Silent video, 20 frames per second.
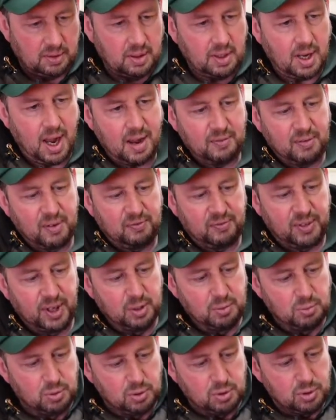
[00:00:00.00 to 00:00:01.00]
have a
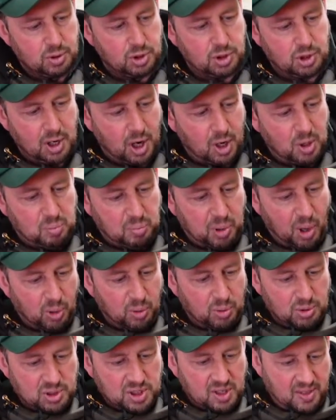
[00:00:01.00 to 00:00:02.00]
few slow
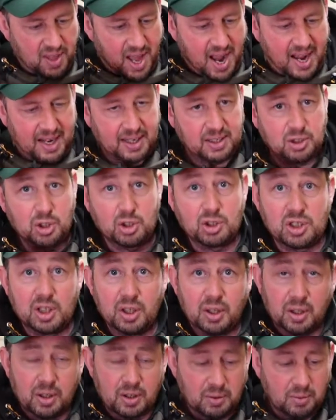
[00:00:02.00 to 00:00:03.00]
pulls of that just
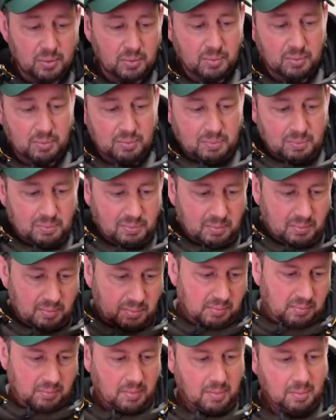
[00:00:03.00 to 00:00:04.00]
to
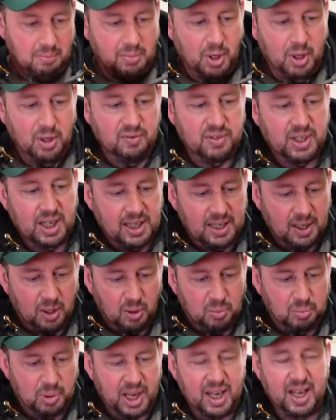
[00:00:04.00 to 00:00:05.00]
move it a
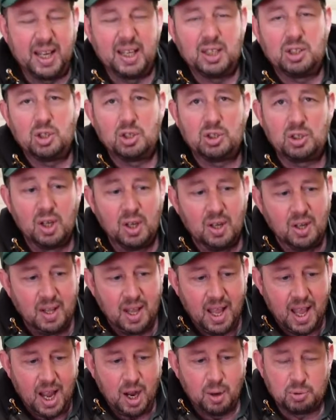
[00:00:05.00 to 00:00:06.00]
little bit. It just
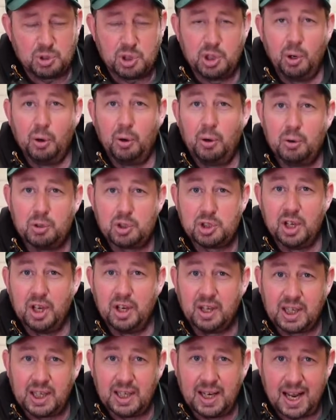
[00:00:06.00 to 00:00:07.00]
helps the oil
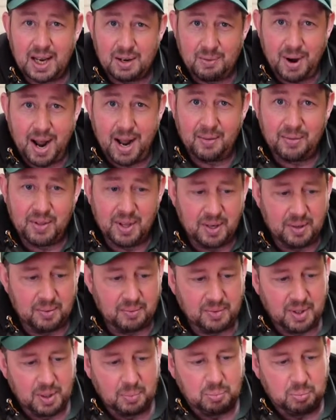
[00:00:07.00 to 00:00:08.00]
circulate round
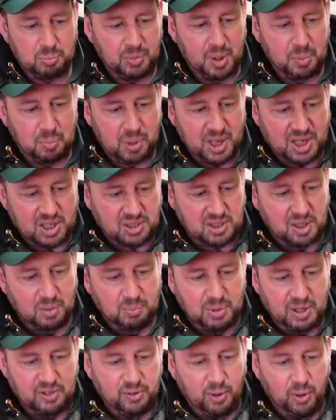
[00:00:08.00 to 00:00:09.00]
the
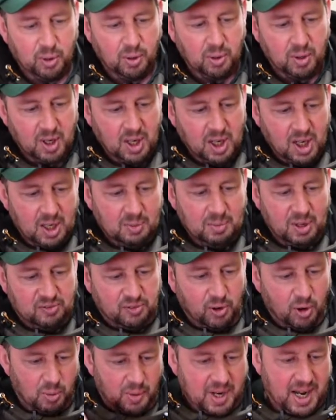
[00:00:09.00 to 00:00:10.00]
piston before
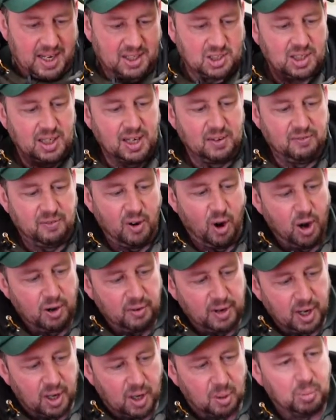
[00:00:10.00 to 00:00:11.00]
we actually
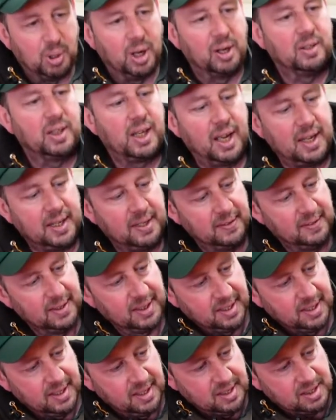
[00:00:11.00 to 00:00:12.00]
fire it up. Okay,
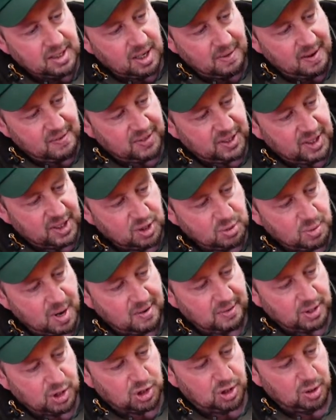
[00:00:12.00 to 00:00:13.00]
so everything's
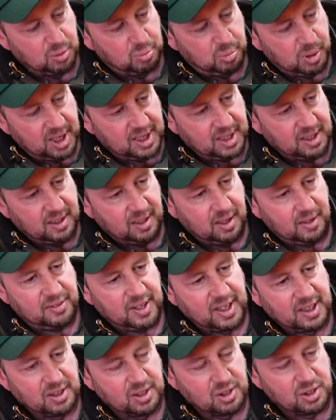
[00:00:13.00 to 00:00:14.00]
where it should be. I
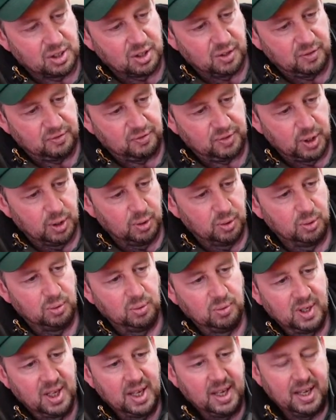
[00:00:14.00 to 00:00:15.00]
think there's enough
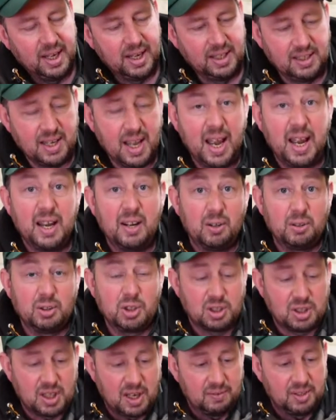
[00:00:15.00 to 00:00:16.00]
fuel in there. I'll
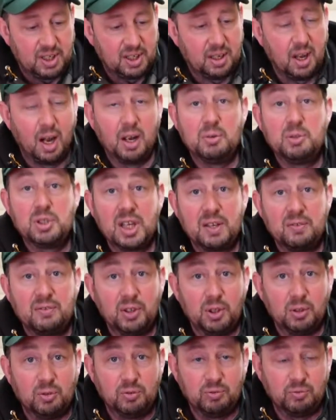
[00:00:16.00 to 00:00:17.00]
just give it a go, see if
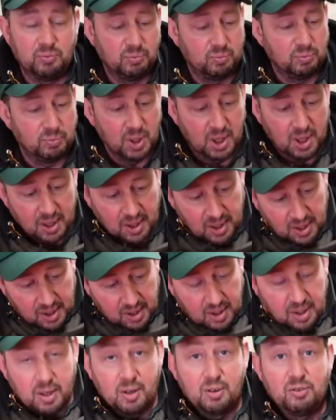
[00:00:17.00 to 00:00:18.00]
it'll
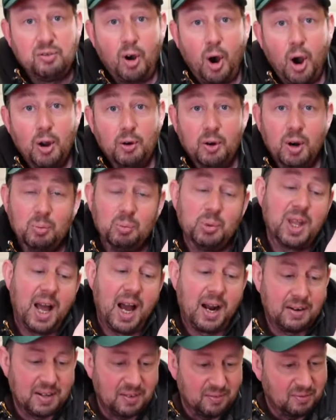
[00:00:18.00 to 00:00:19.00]
fire up
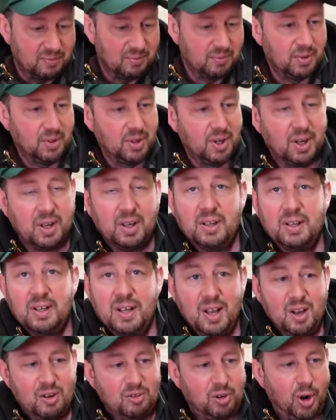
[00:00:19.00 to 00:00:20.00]
without it
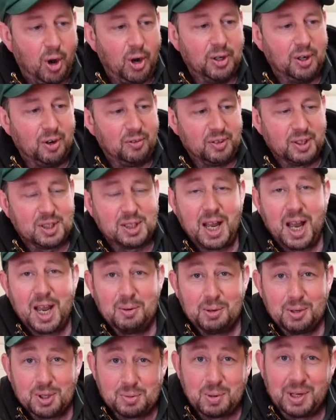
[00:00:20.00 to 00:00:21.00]
flying off the
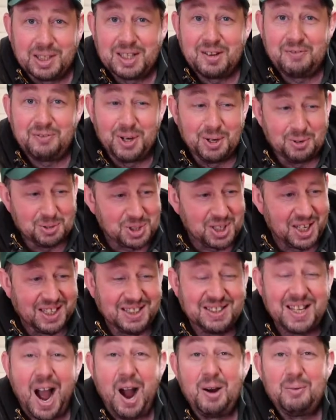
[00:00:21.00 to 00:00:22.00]
table. It's a bit difficult
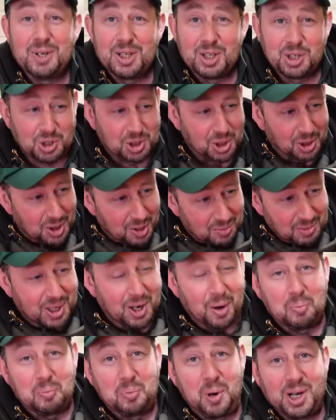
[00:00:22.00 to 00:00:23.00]
sitting down. When you stood up, you've
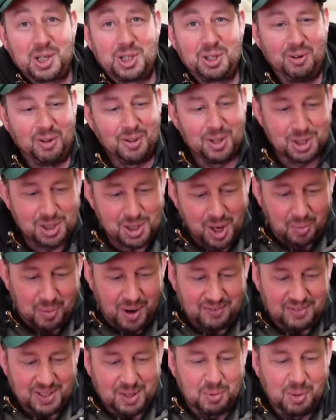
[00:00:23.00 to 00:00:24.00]
got pressure on the top,
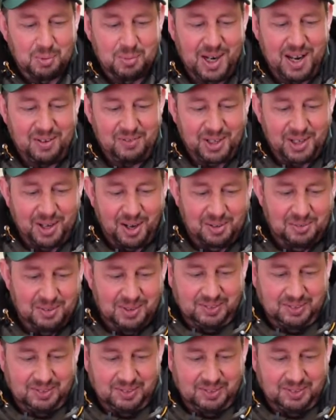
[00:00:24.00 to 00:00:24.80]
haven't you? But we'll have a go.